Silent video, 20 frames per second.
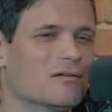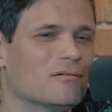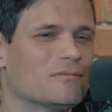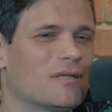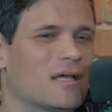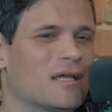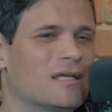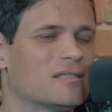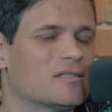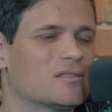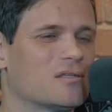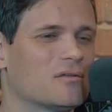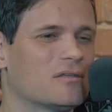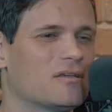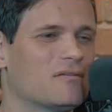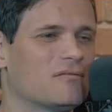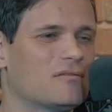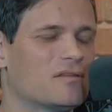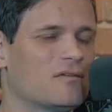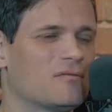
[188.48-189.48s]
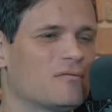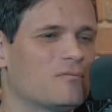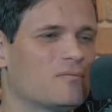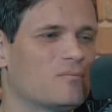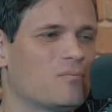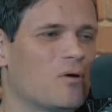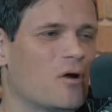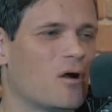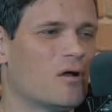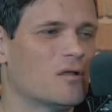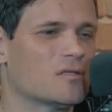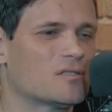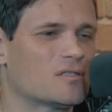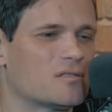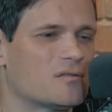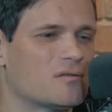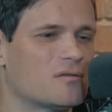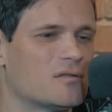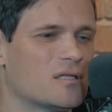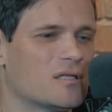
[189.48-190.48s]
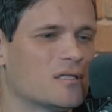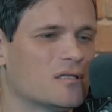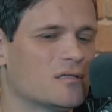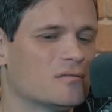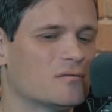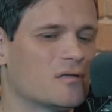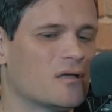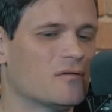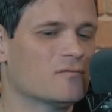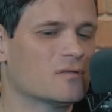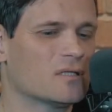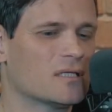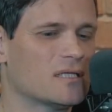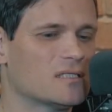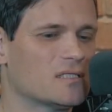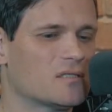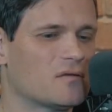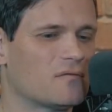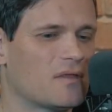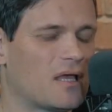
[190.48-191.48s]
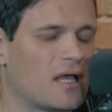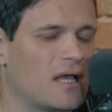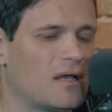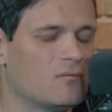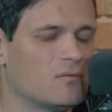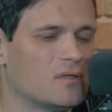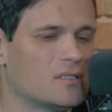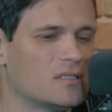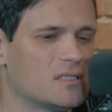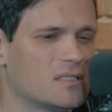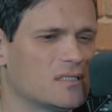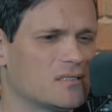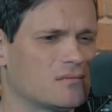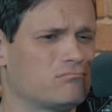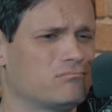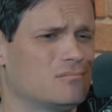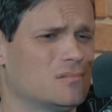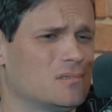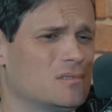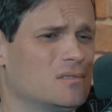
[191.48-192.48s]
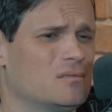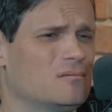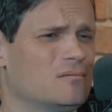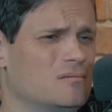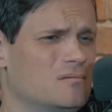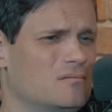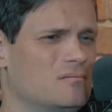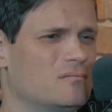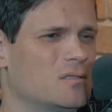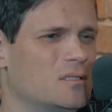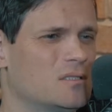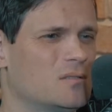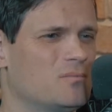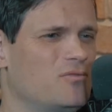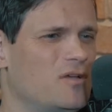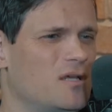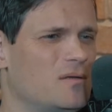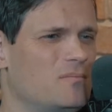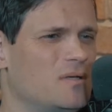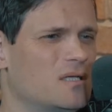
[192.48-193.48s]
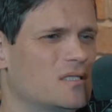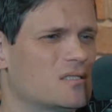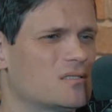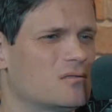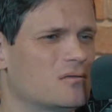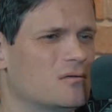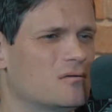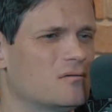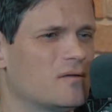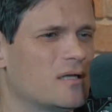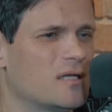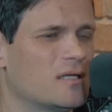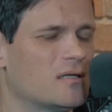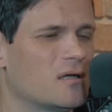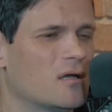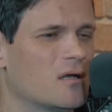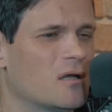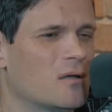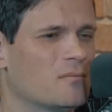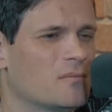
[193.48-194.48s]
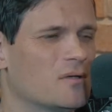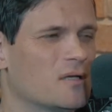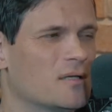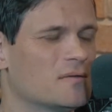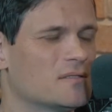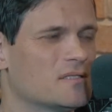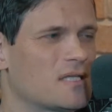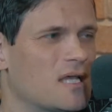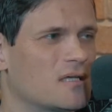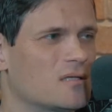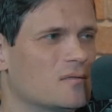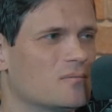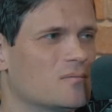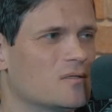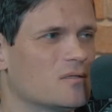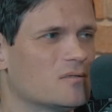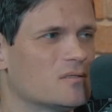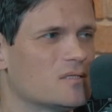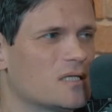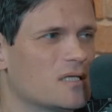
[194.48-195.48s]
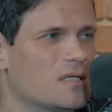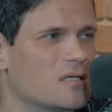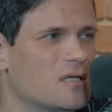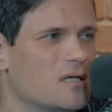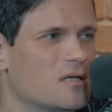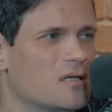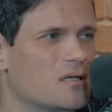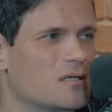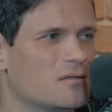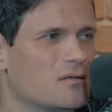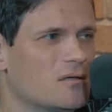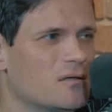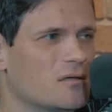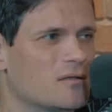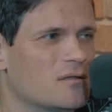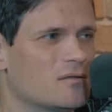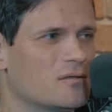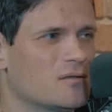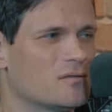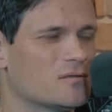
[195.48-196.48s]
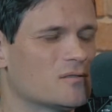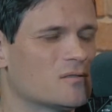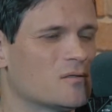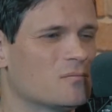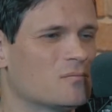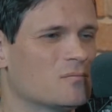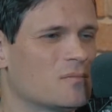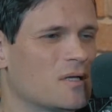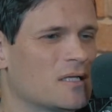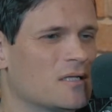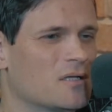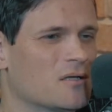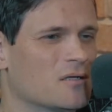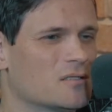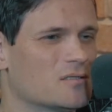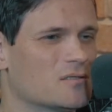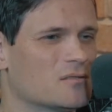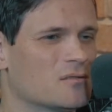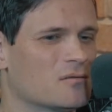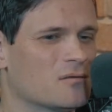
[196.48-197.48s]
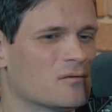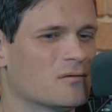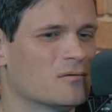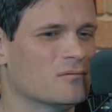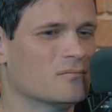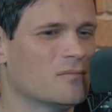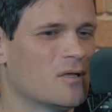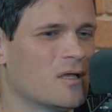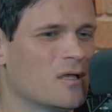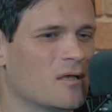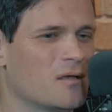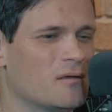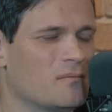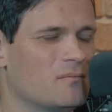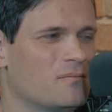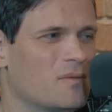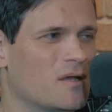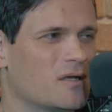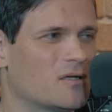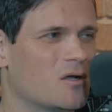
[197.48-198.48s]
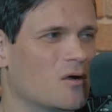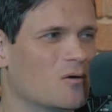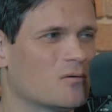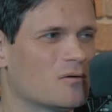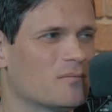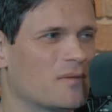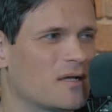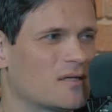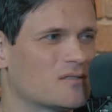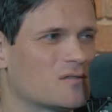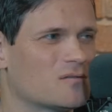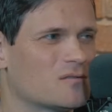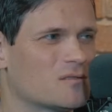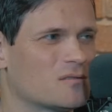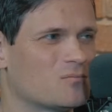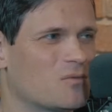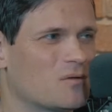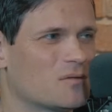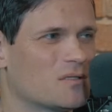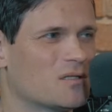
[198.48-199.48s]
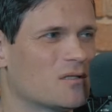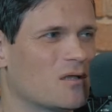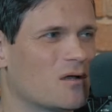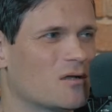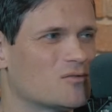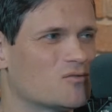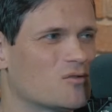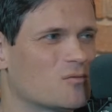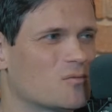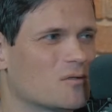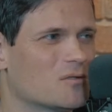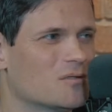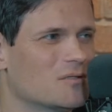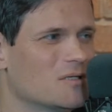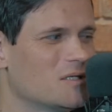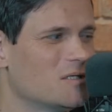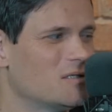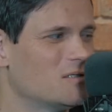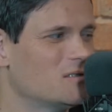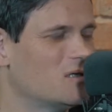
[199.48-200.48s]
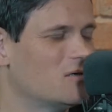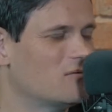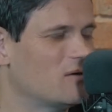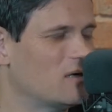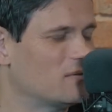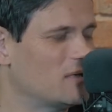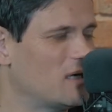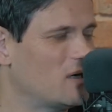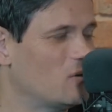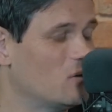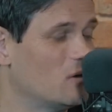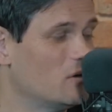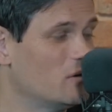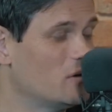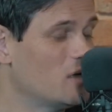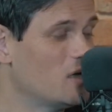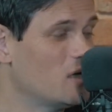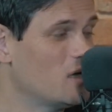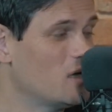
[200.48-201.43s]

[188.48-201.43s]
updates. So they've paused the release of that, which is it's a pretty big story in the tech community. That some idiot's done a bit of code at Microsoft is probably in a lot of trouble around that one.